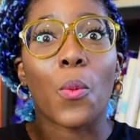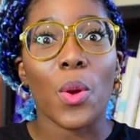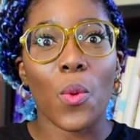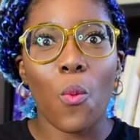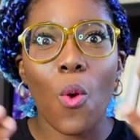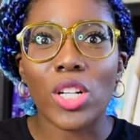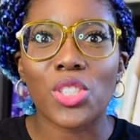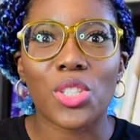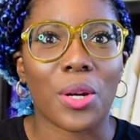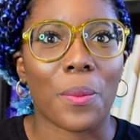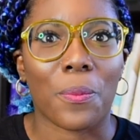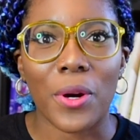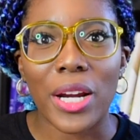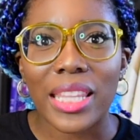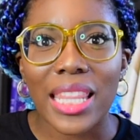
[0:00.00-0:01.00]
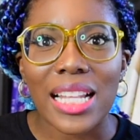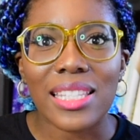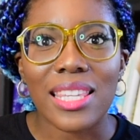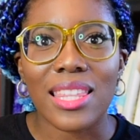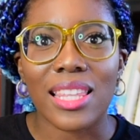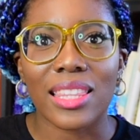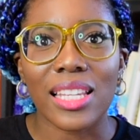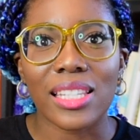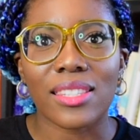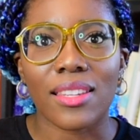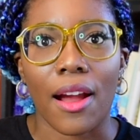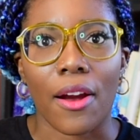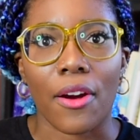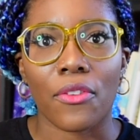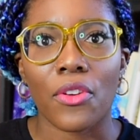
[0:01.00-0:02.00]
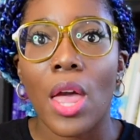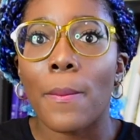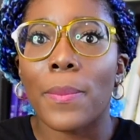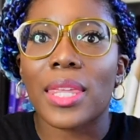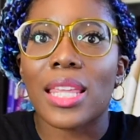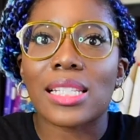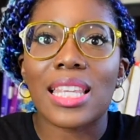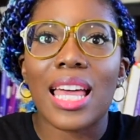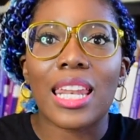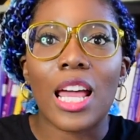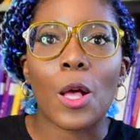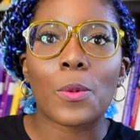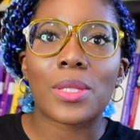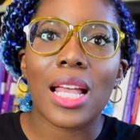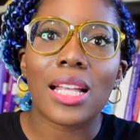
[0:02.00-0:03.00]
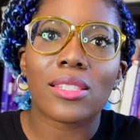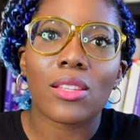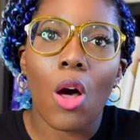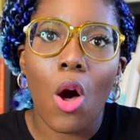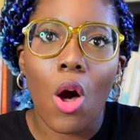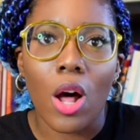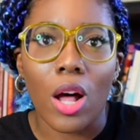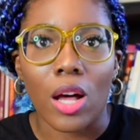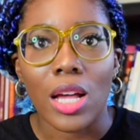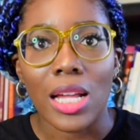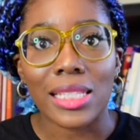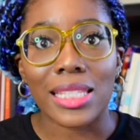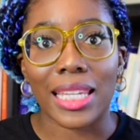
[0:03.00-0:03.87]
We want you to bring that to the listserv because that helps us all